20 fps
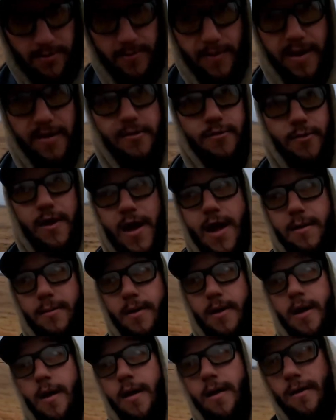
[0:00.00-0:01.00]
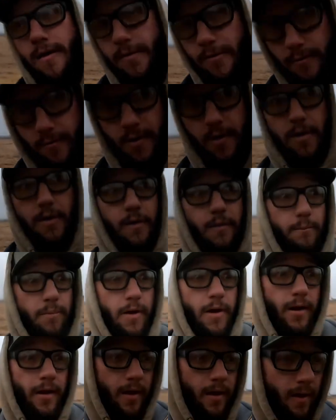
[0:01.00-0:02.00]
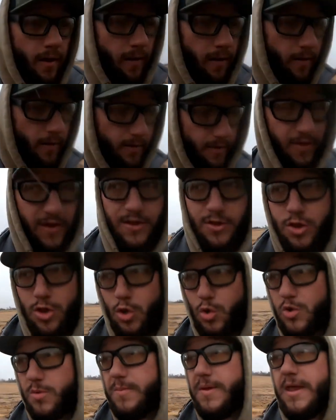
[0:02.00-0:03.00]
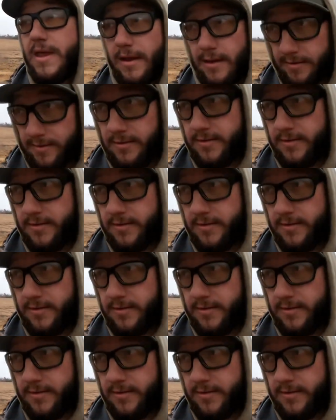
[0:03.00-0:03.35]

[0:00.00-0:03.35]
the best rabbit hunter in the world, but uh, they juked me.